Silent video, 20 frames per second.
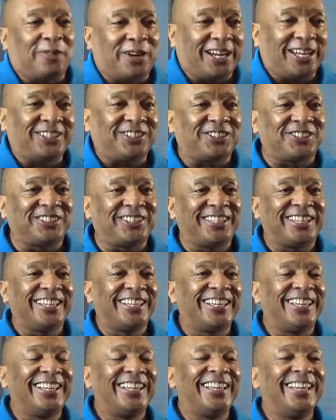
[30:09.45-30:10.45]
language,
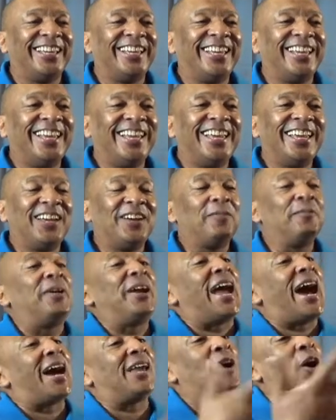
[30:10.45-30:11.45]
yeah.
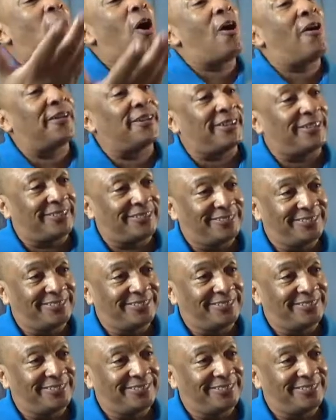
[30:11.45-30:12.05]
we out of order.